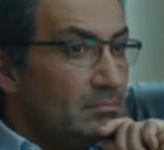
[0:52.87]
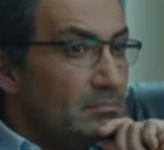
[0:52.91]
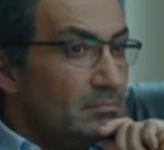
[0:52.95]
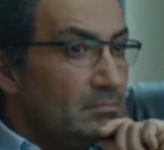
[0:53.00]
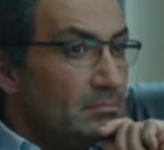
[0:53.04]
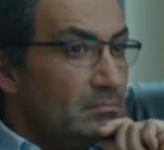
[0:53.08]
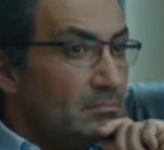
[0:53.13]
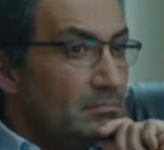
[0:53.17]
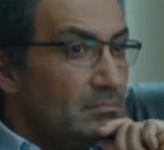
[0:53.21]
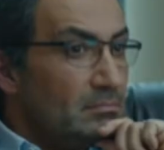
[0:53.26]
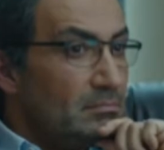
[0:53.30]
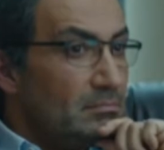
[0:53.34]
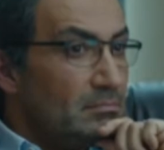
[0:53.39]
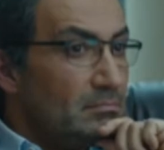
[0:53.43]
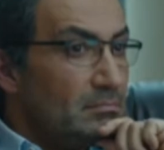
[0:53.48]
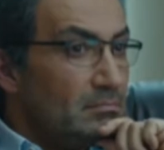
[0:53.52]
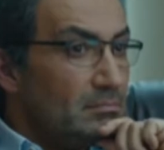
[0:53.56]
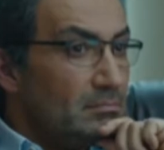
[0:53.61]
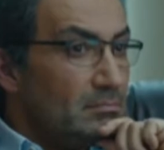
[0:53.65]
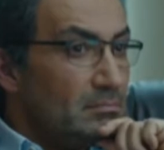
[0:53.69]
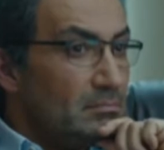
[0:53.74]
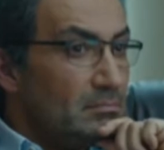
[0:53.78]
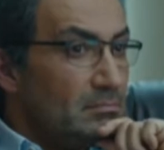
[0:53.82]

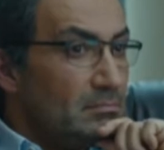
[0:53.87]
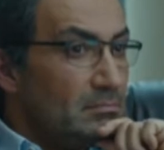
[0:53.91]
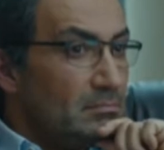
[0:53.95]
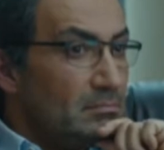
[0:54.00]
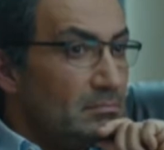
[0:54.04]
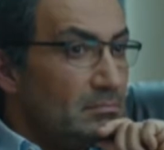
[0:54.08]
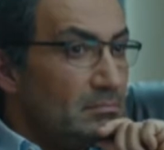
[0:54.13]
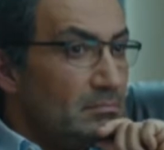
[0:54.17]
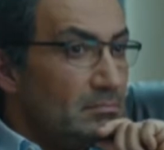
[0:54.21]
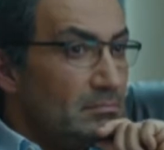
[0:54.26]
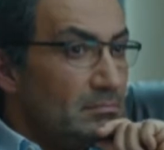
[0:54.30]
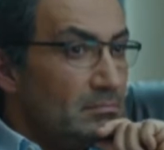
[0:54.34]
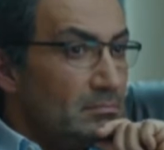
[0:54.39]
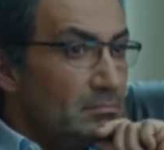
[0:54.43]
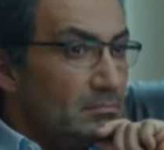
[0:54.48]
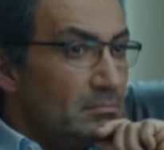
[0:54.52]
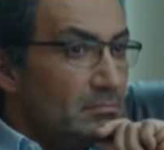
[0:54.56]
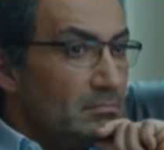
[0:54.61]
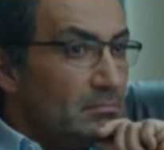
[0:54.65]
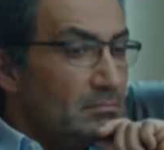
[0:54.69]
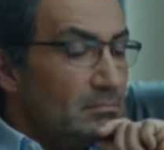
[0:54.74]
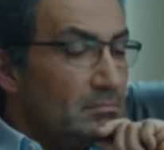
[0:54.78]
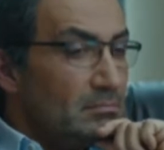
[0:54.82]

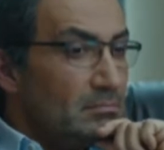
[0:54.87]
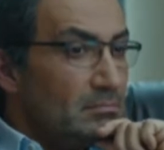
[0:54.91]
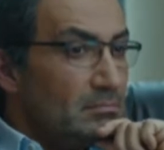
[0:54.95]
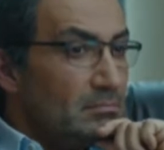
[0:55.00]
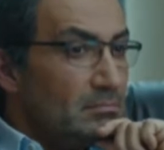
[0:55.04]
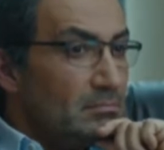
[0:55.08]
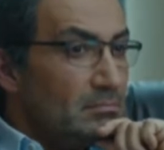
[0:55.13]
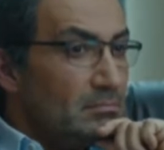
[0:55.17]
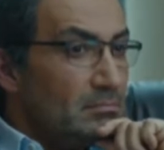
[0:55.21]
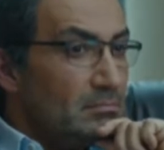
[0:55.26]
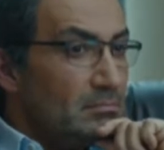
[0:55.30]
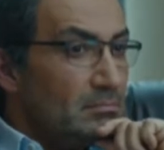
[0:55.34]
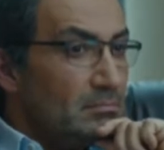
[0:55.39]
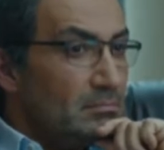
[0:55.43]
No one is speaking in this clip.